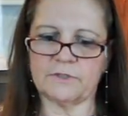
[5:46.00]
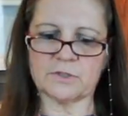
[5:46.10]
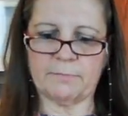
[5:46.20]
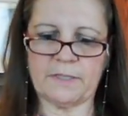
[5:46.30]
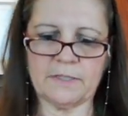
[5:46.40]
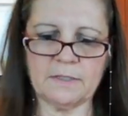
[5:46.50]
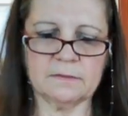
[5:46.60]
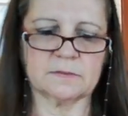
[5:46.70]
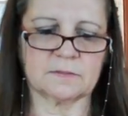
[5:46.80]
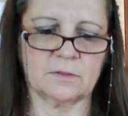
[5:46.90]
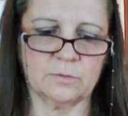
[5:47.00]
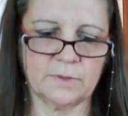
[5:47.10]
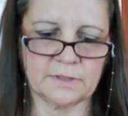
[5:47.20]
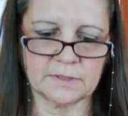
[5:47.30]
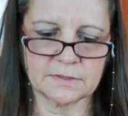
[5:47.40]
finished baking, so
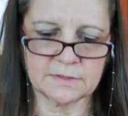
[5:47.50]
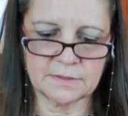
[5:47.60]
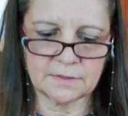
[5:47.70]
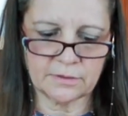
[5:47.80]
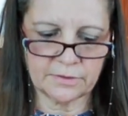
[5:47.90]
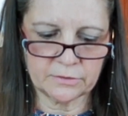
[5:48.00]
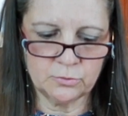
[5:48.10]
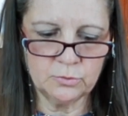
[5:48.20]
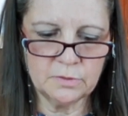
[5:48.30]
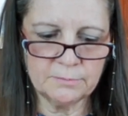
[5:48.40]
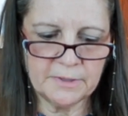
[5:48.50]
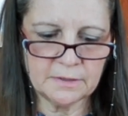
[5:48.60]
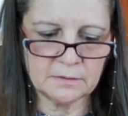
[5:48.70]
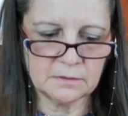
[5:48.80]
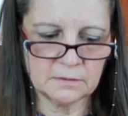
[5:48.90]
it can sit there and cool a
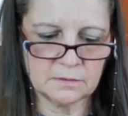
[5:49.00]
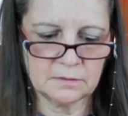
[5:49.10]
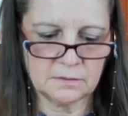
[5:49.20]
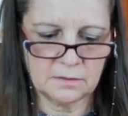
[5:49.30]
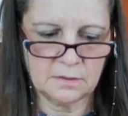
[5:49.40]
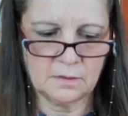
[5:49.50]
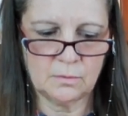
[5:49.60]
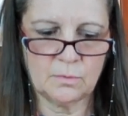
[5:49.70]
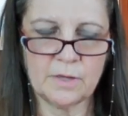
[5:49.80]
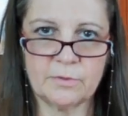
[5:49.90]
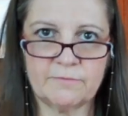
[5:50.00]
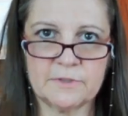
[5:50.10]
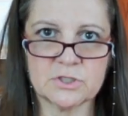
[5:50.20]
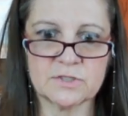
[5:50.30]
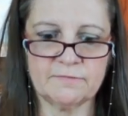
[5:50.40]
bit while we
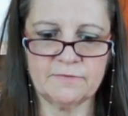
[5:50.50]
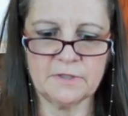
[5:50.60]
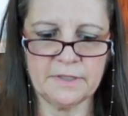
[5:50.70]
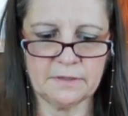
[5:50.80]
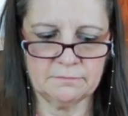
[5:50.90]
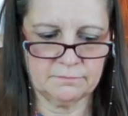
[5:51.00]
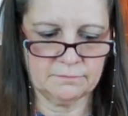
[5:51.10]
finish the filling.